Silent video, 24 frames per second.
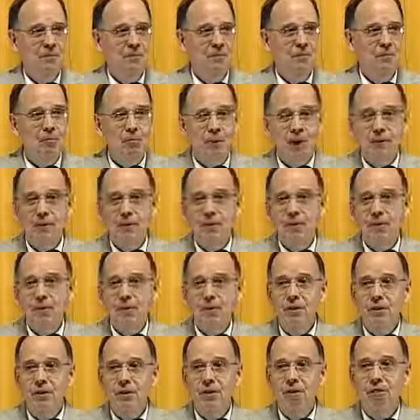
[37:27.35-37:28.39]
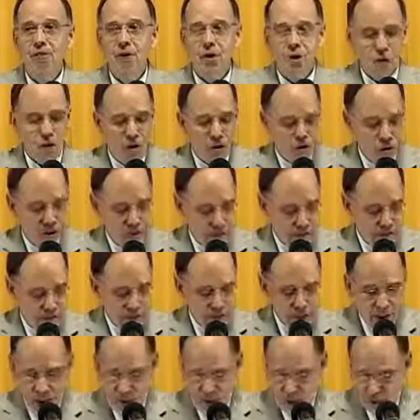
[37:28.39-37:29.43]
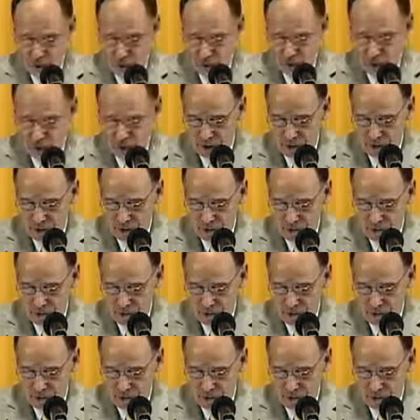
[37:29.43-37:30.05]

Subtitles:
The mother of all things.